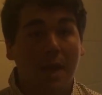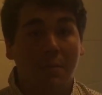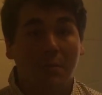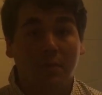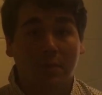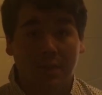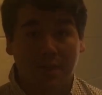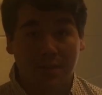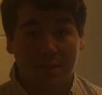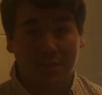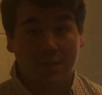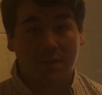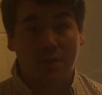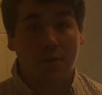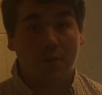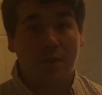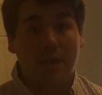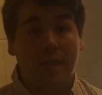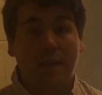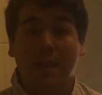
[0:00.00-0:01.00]
I believe
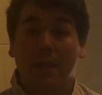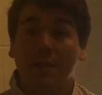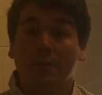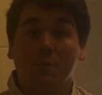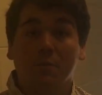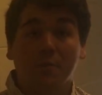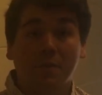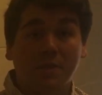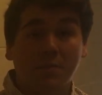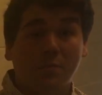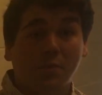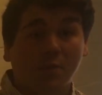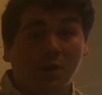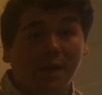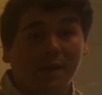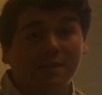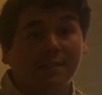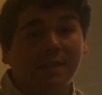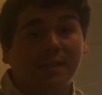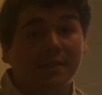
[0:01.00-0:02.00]
so. And it will be
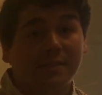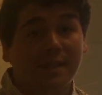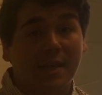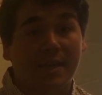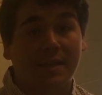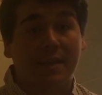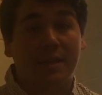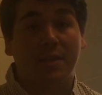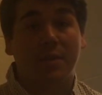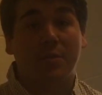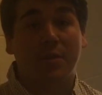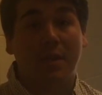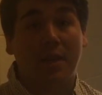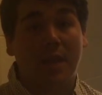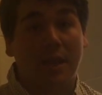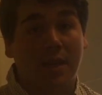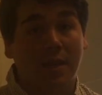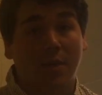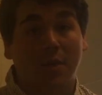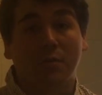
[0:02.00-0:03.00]
processed at the
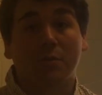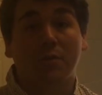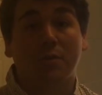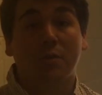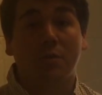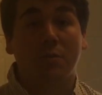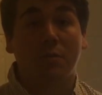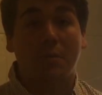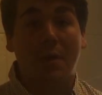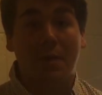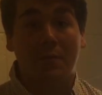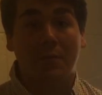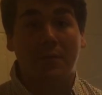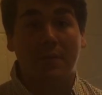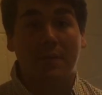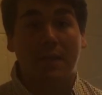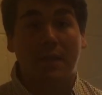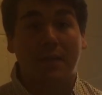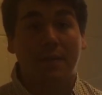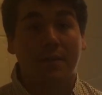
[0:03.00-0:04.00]
Union and go to Maple
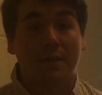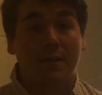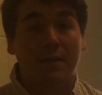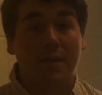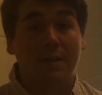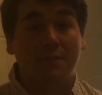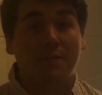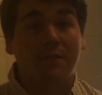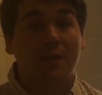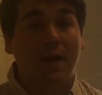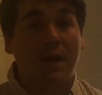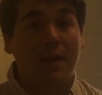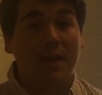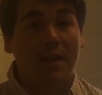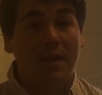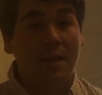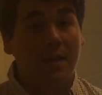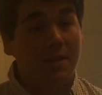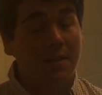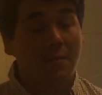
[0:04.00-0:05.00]
South. If
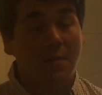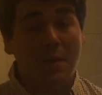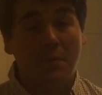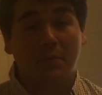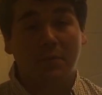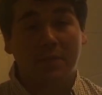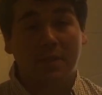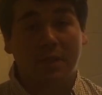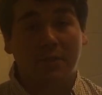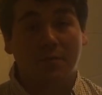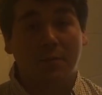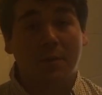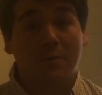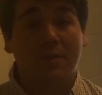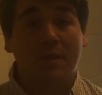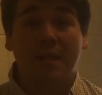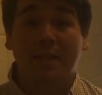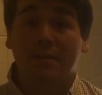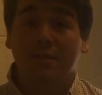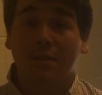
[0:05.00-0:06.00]
not, the Maple South
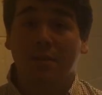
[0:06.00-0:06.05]
website